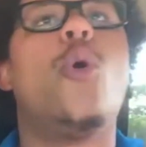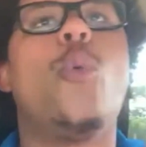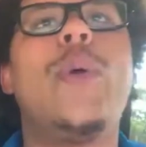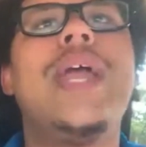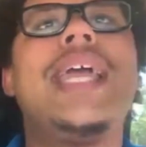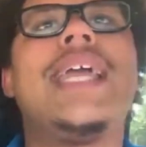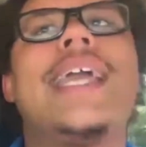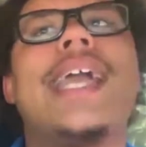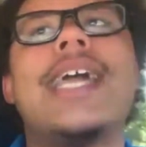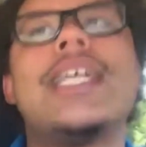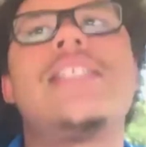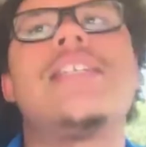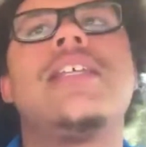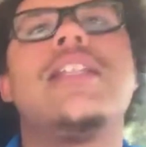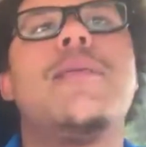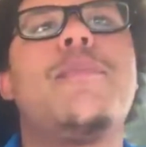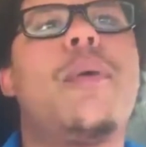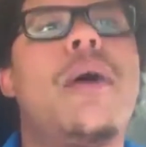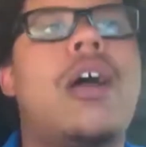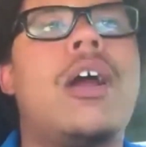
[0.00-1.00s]
We get
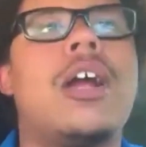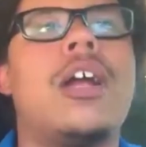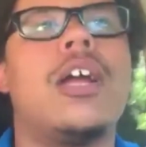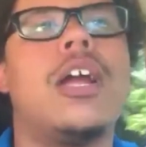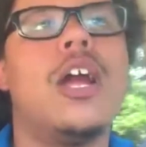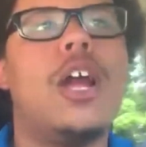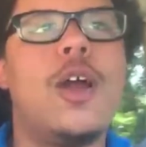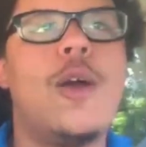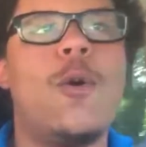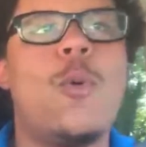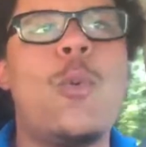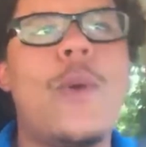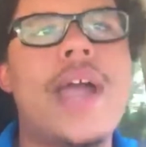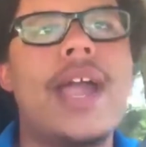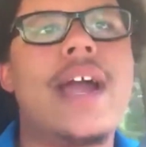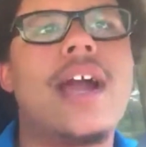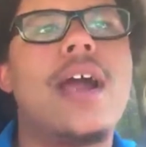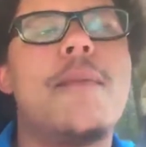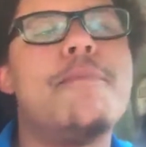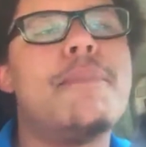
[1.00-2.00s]
to the part
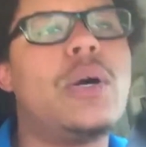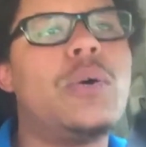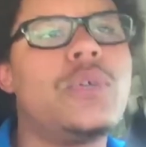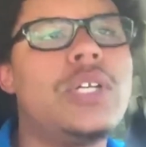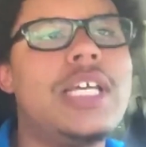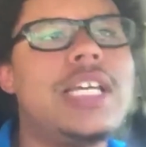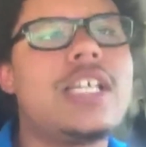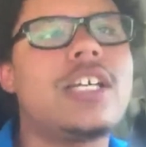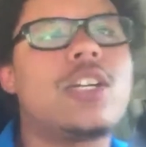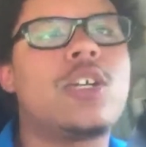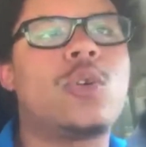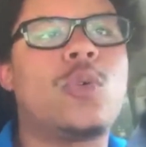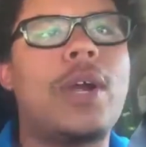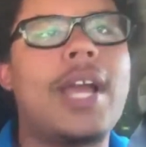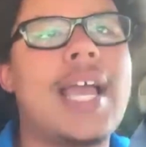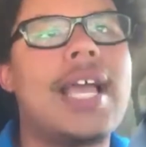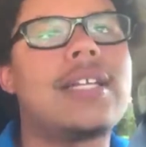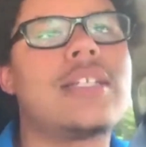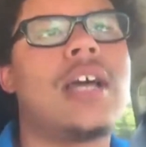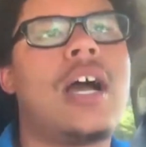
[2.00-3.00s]
where Monique
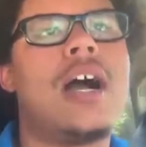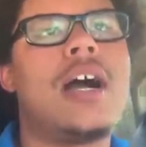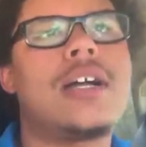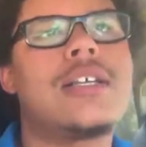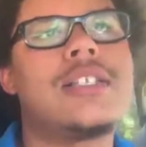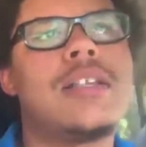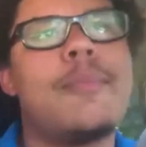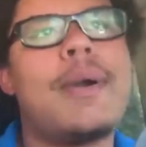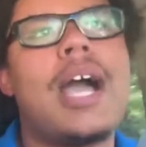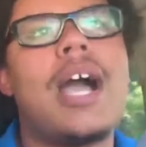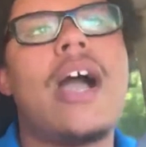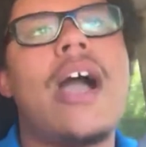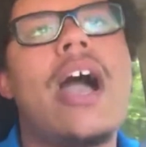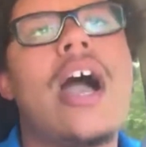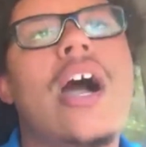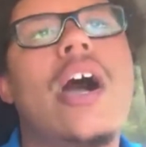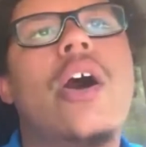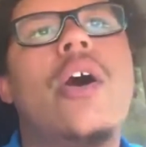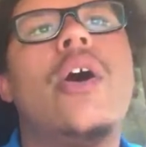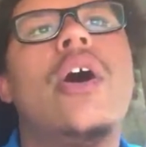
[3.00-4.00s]
Grant talks about
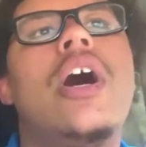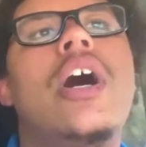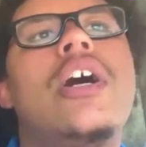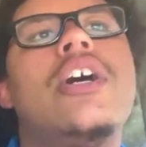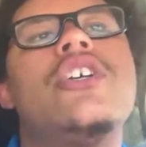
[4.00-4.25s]
how